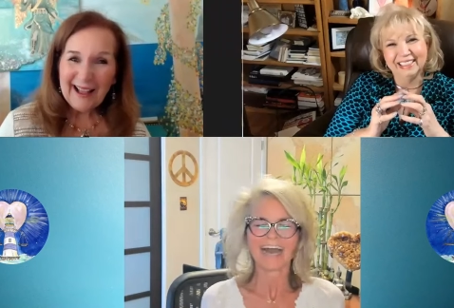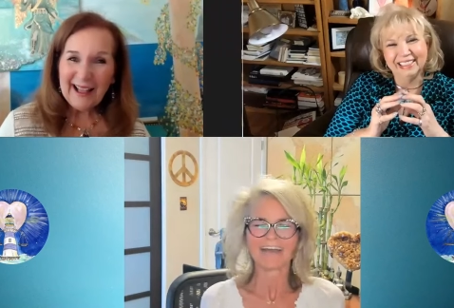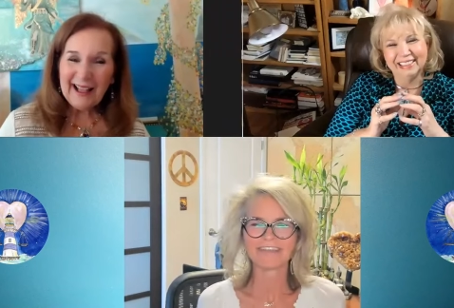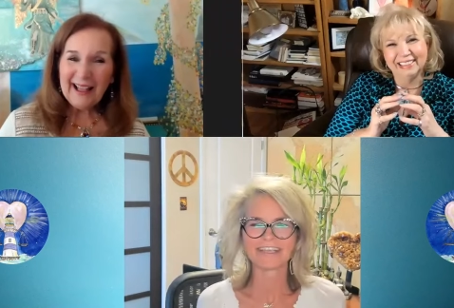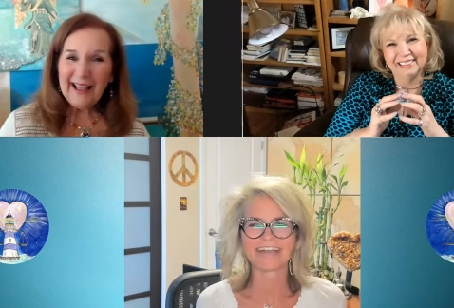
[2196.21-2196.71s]
Speaker 1: I
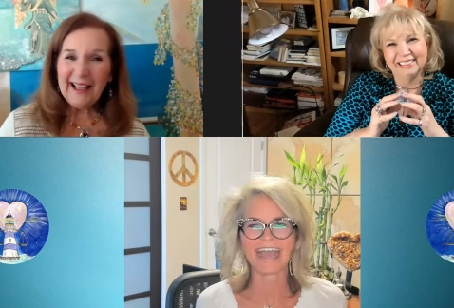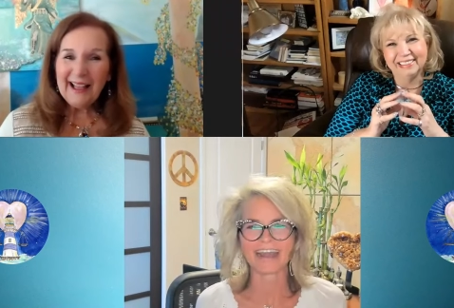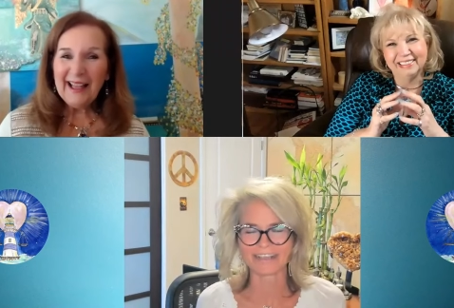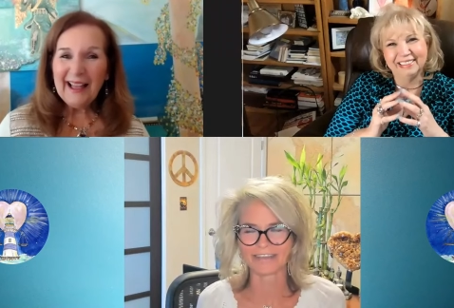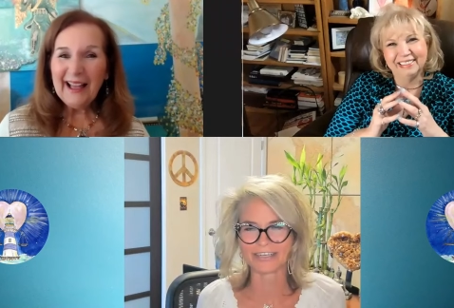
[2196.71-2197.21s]
figured out
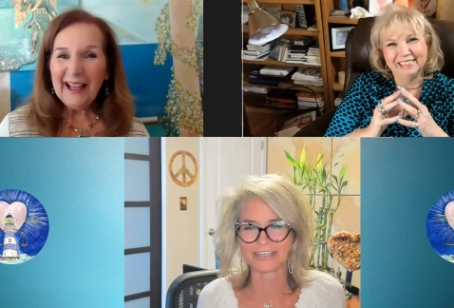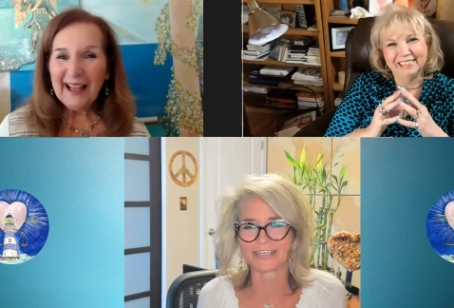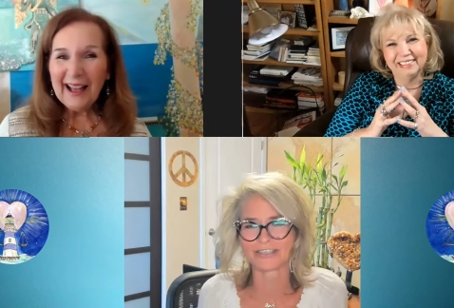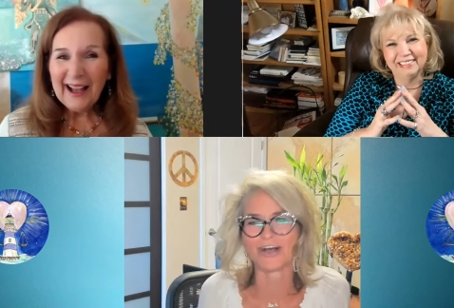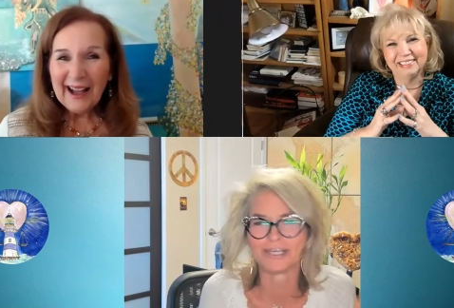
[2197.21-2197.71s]
I couldn't
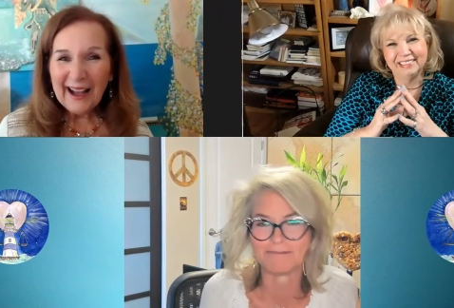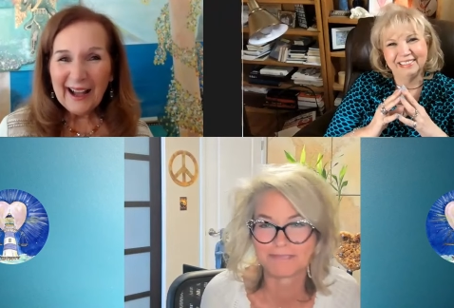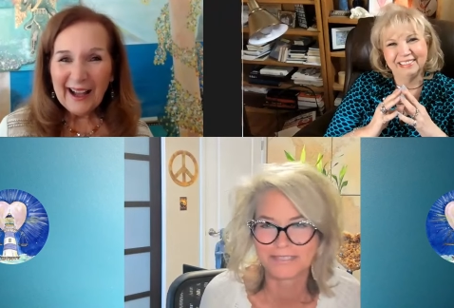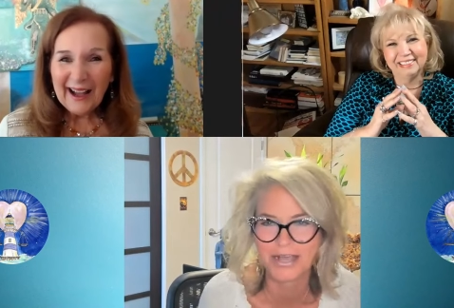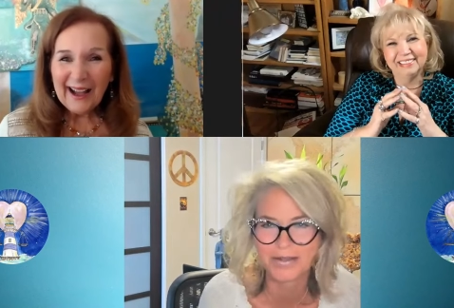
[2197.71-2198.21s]
control them,
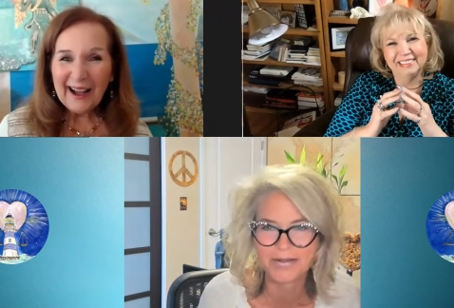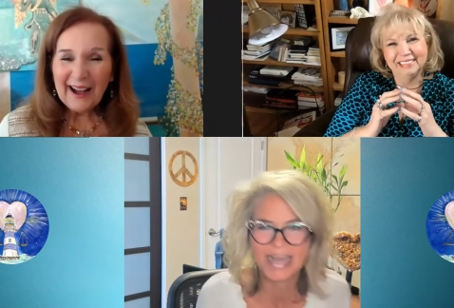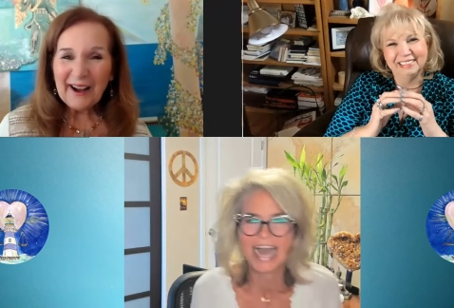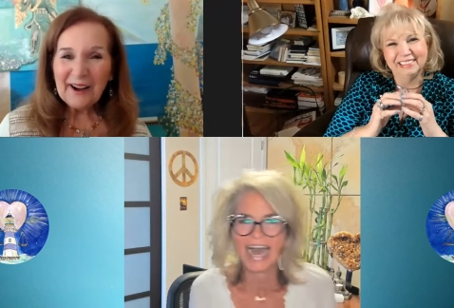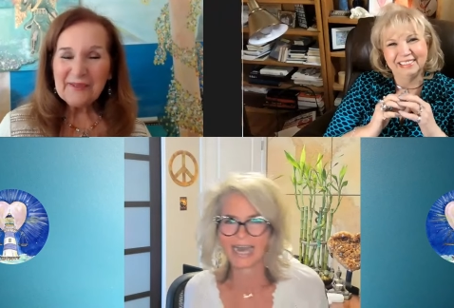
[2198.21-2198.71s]
so
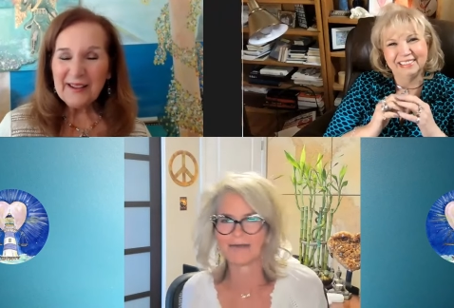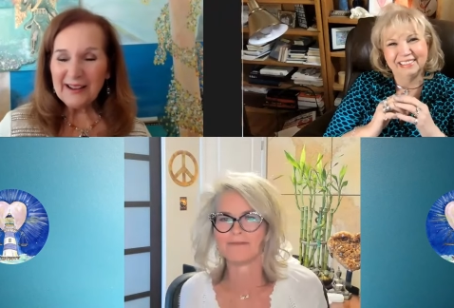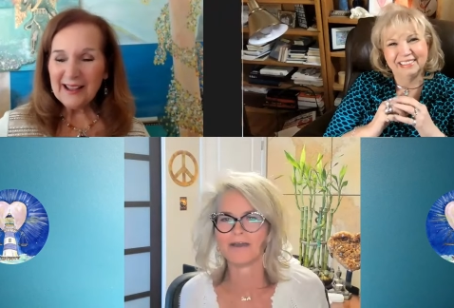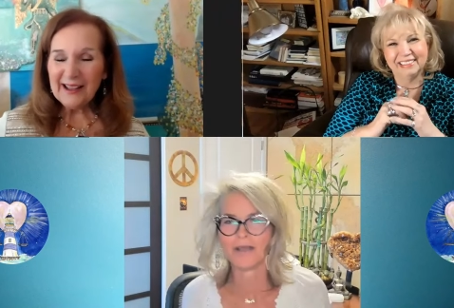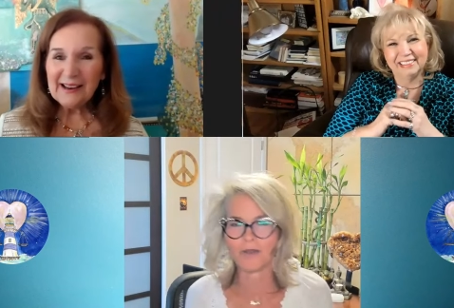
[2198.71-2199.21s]
um,
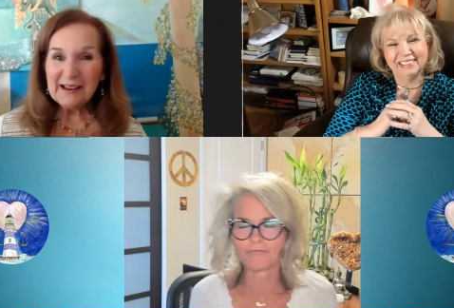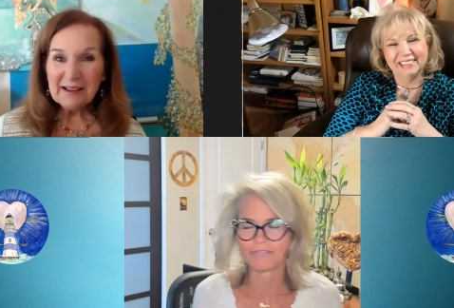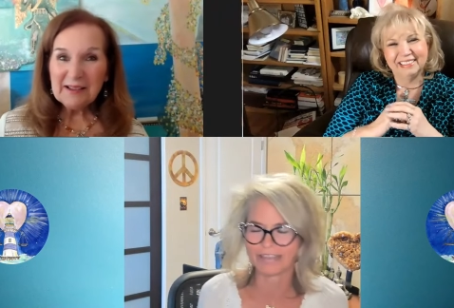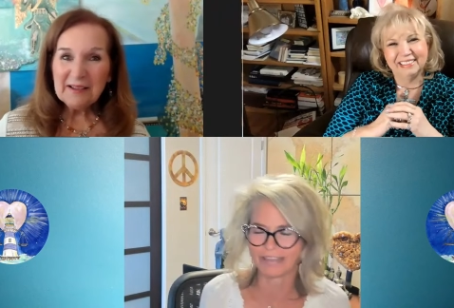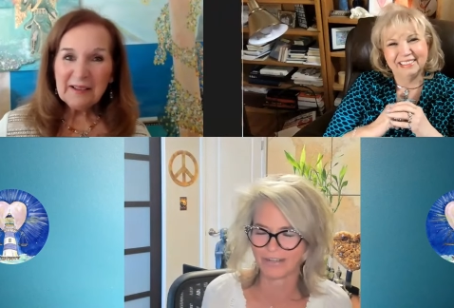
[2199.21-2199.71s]
and
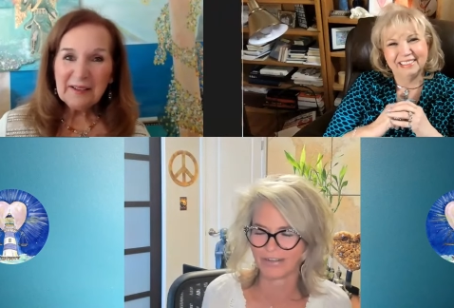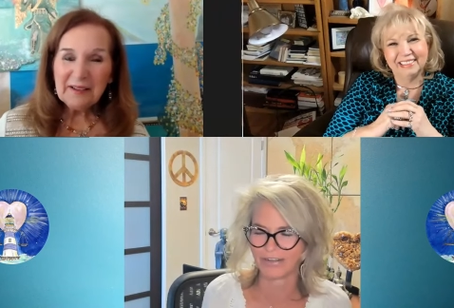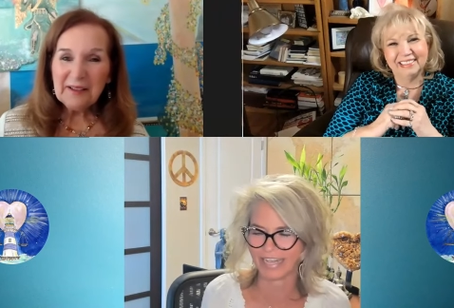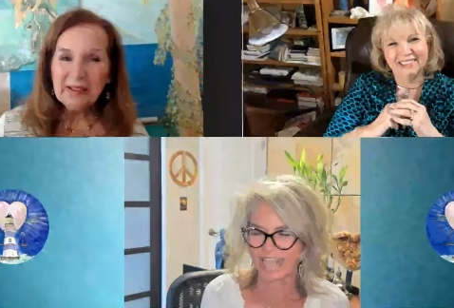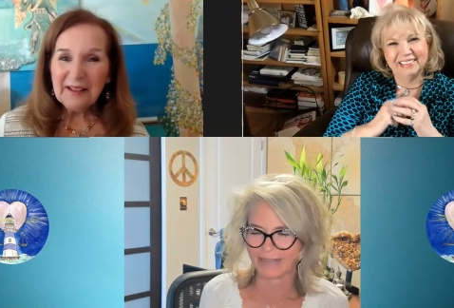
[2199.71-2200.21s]
hopefully they're
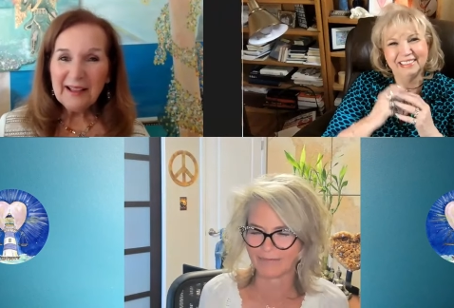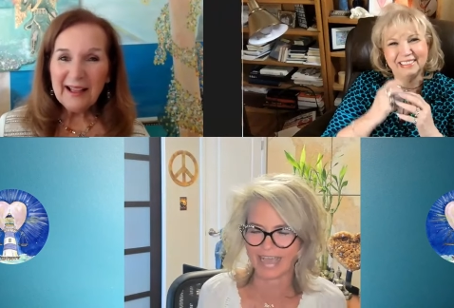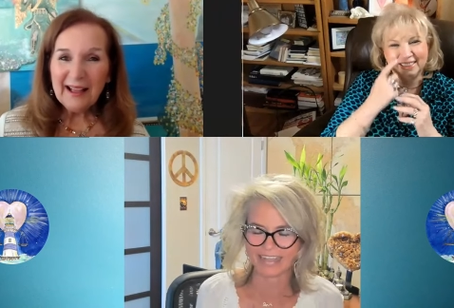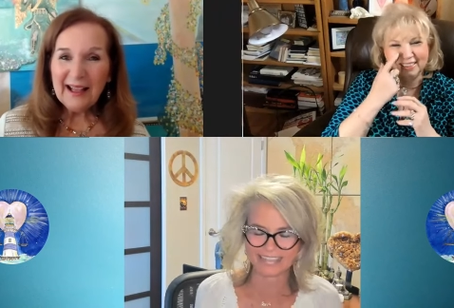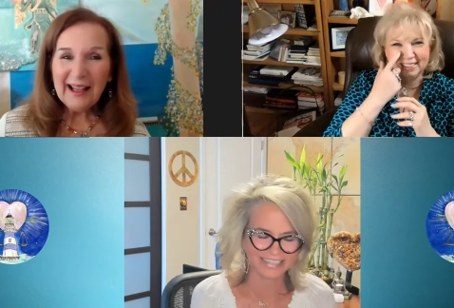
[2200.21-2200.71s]
learning how to
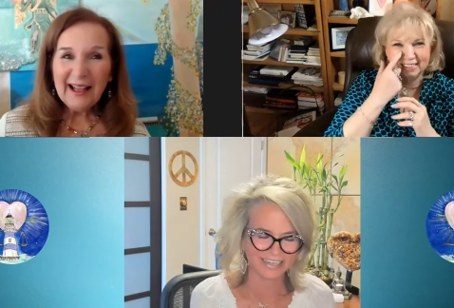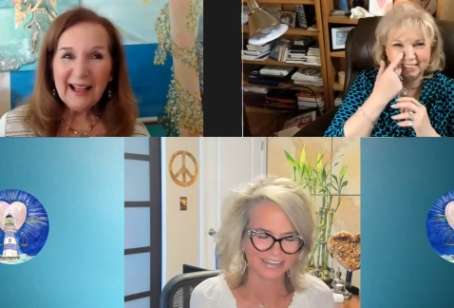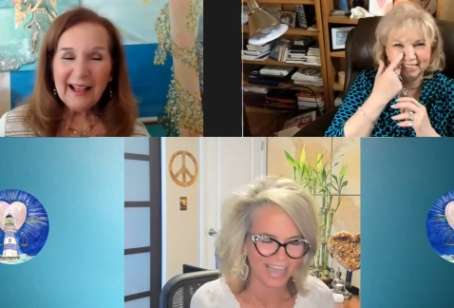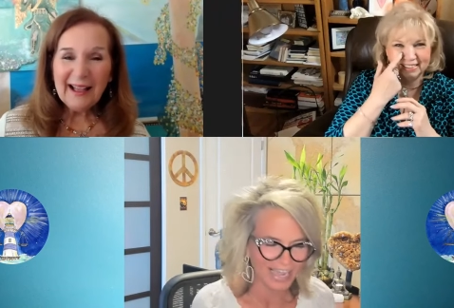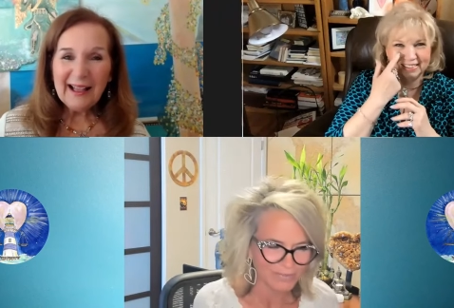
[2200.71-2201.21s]
balance their
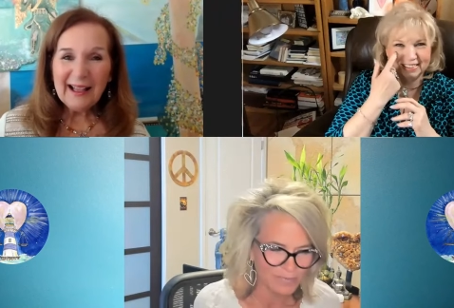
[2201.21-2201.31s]
lives.